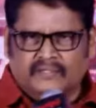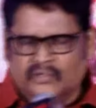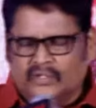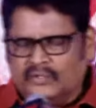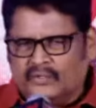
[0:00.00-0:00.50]

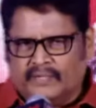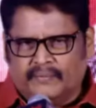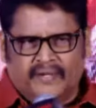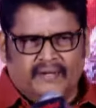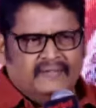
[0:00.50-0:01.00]
Google
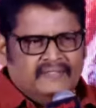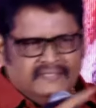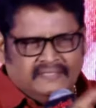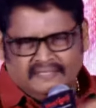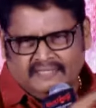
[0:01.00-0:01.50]
Kuttappan,
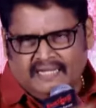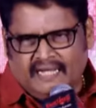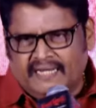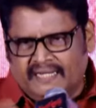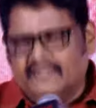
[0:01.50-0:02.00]

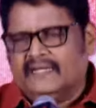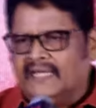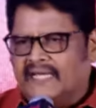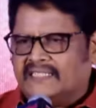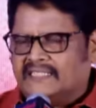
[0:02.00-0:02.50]
and I
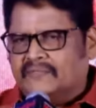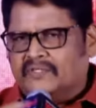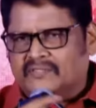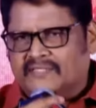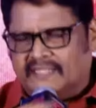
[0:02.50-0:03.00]
asked them
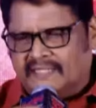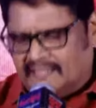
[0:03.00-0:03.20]
to send,